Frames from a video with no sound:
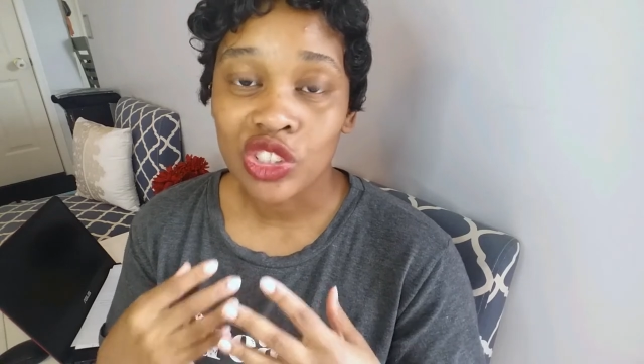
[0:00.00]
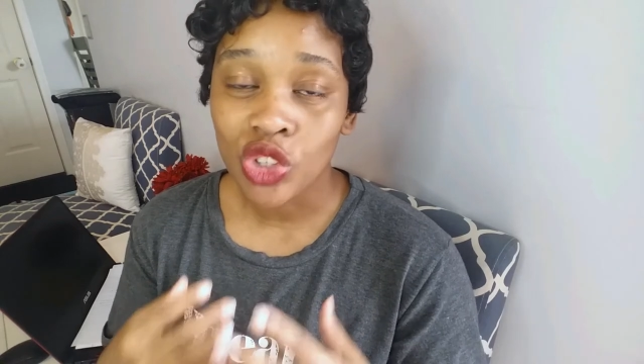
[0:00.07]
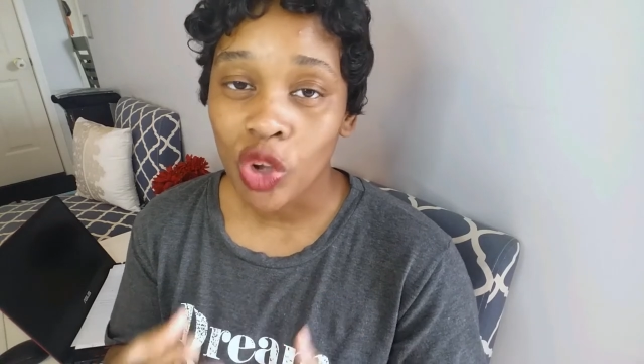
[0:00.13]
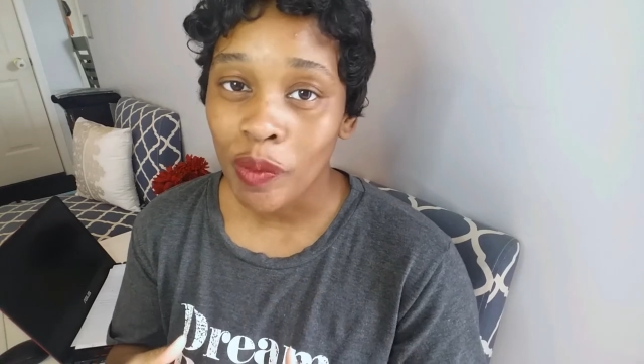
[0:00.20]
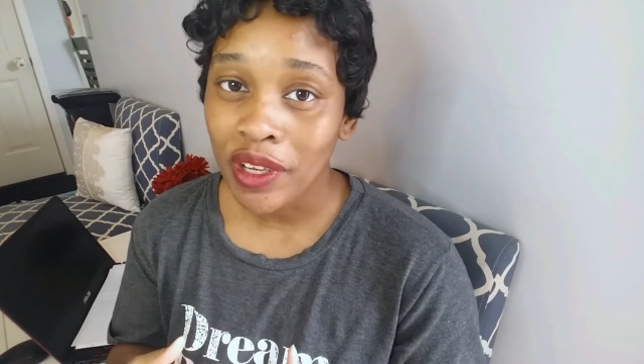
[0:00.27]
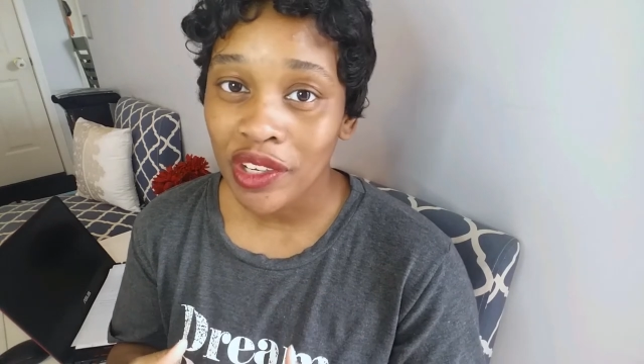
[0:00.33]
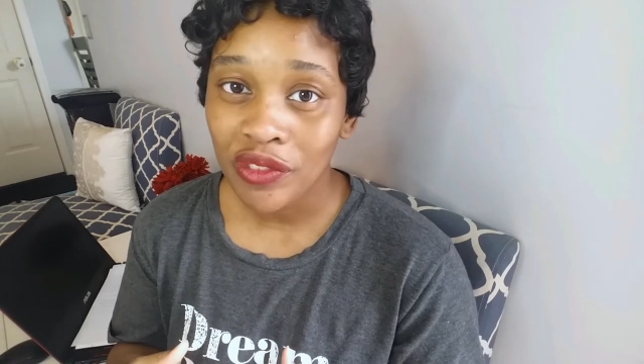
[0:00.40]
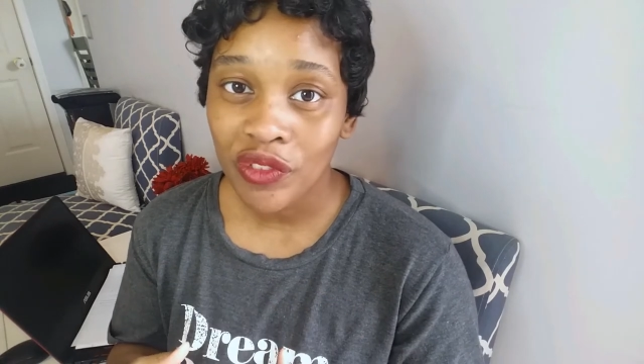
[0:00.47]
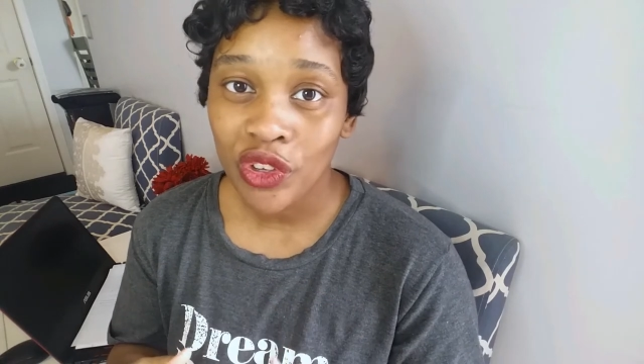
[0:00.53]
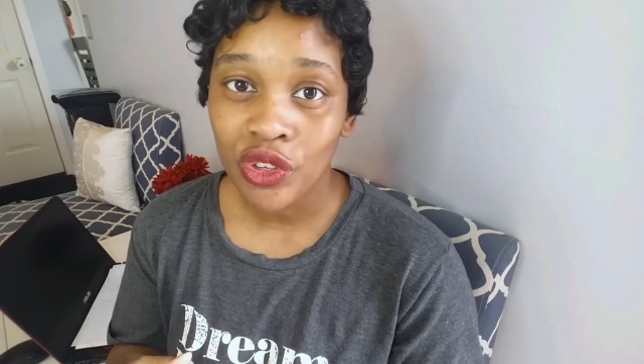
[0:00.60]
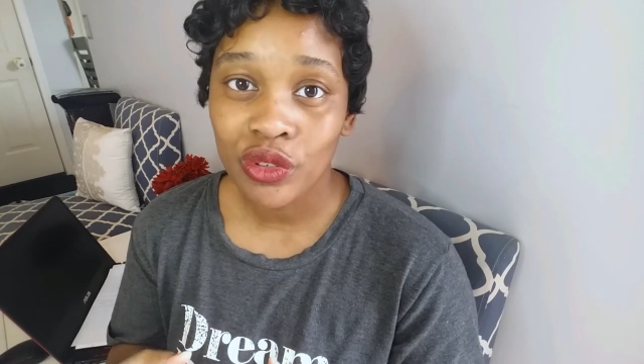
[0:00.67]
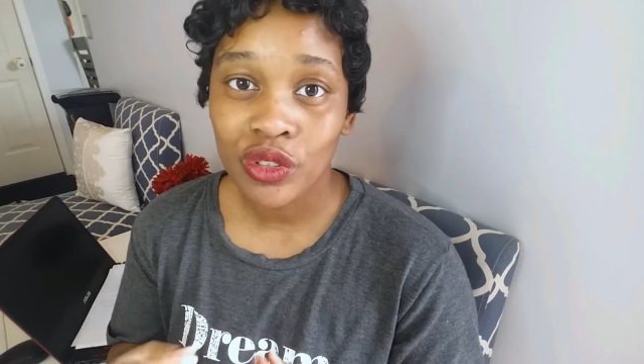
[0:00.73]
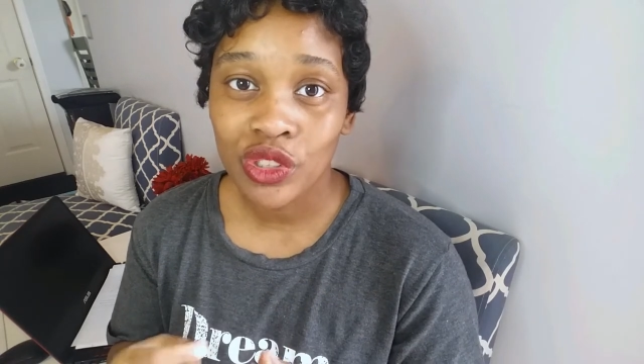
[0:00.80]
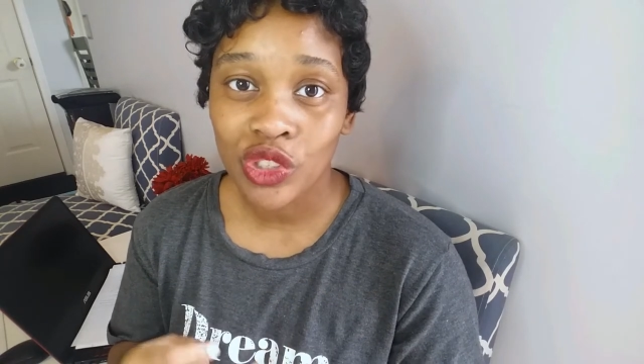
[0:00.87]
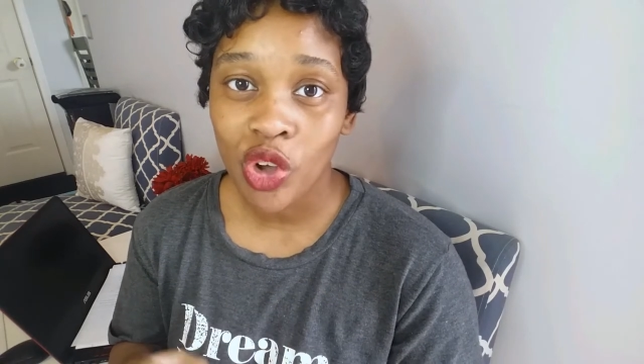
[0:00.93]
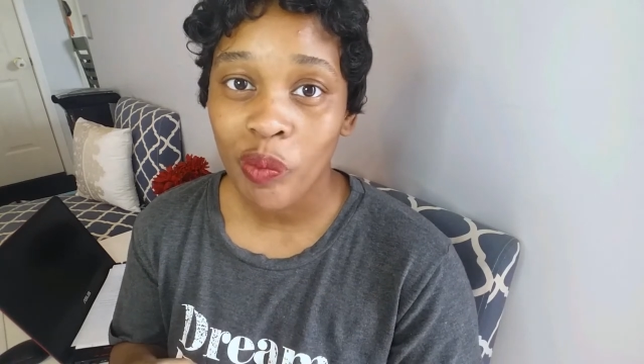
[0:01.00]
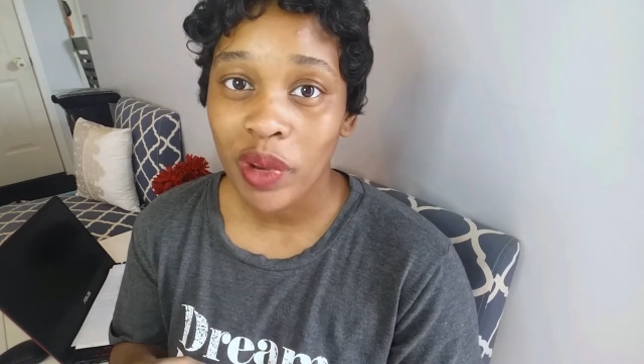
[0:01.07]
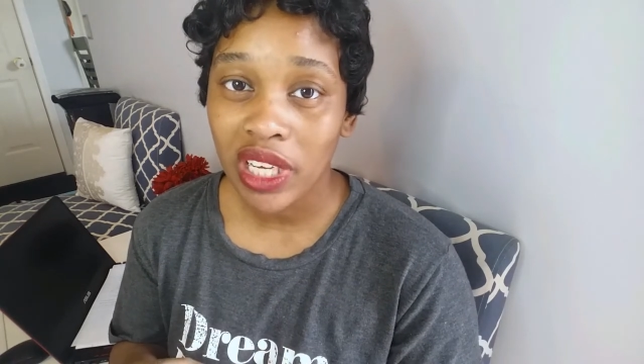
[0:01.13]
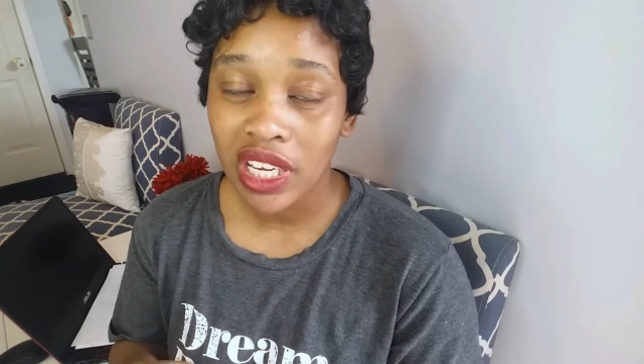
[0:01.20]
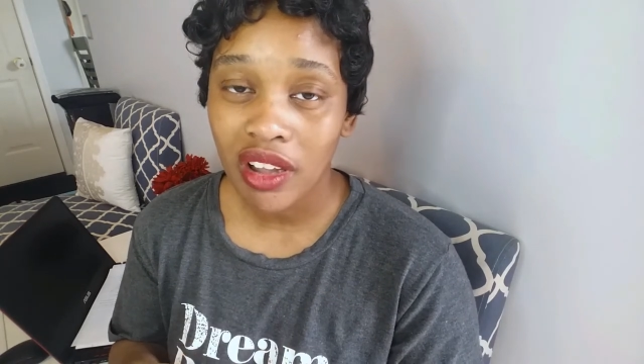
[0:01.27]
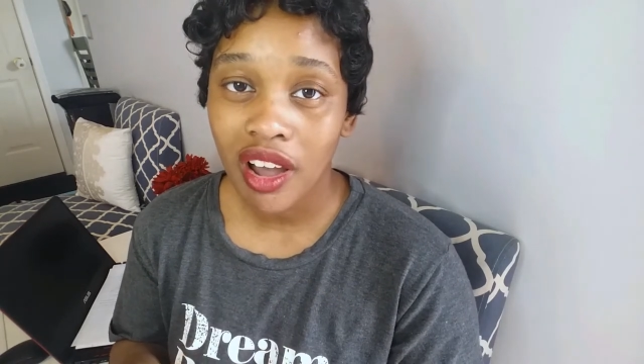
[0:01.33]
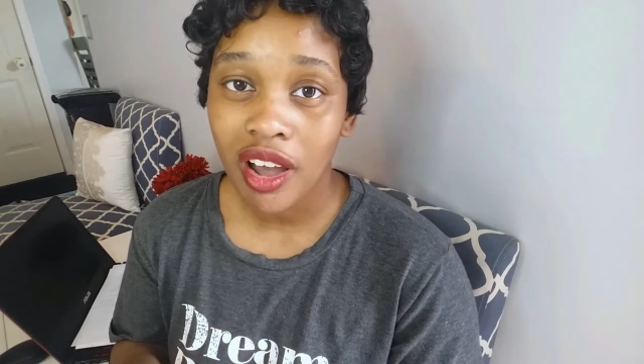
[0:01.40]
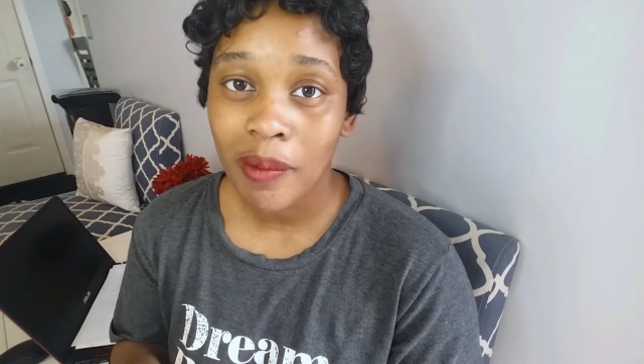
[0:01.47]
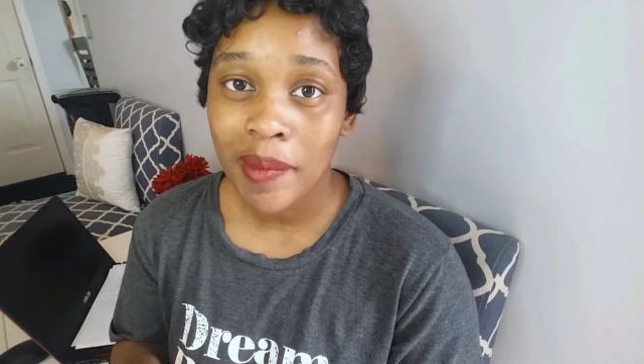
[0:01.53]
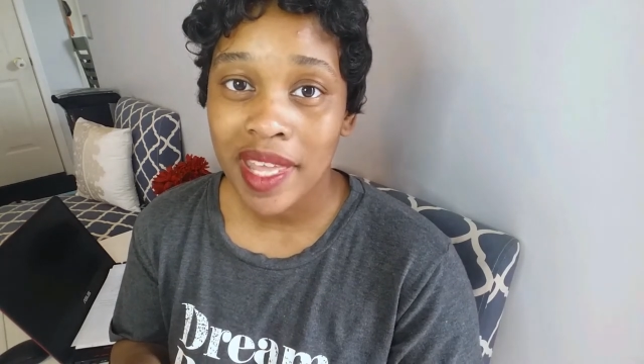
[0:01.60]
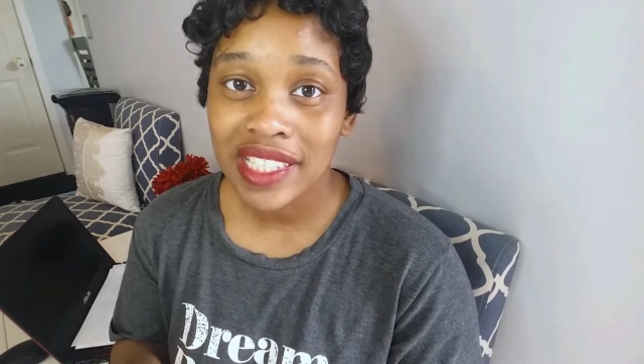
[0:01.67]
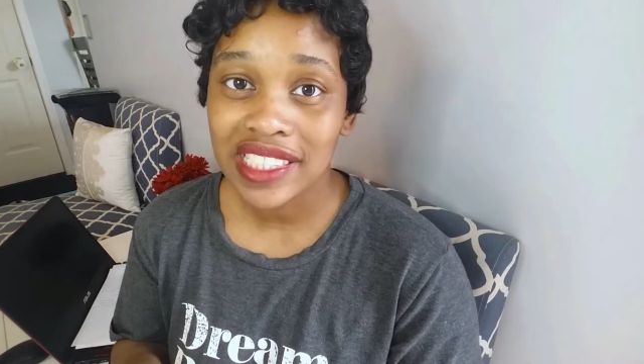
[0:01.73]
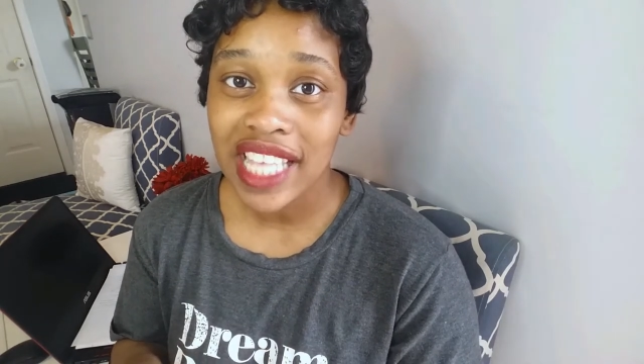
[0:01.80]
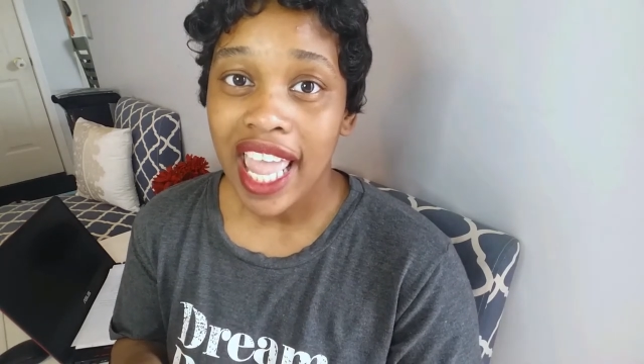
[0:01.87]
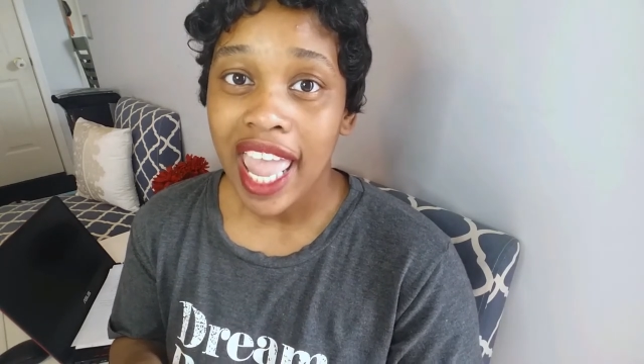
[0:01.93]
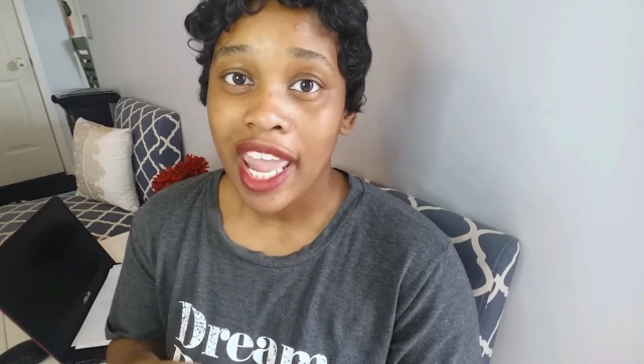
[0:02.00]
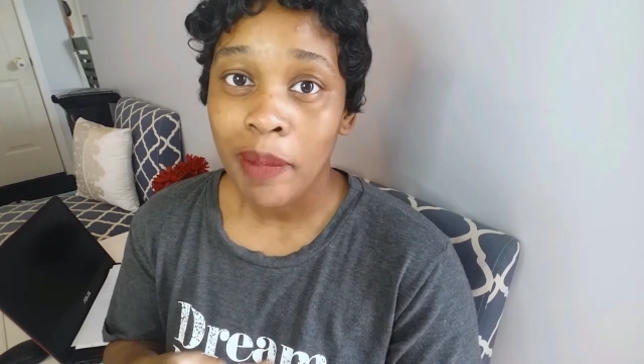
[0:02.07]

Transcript: so many views, so many comments,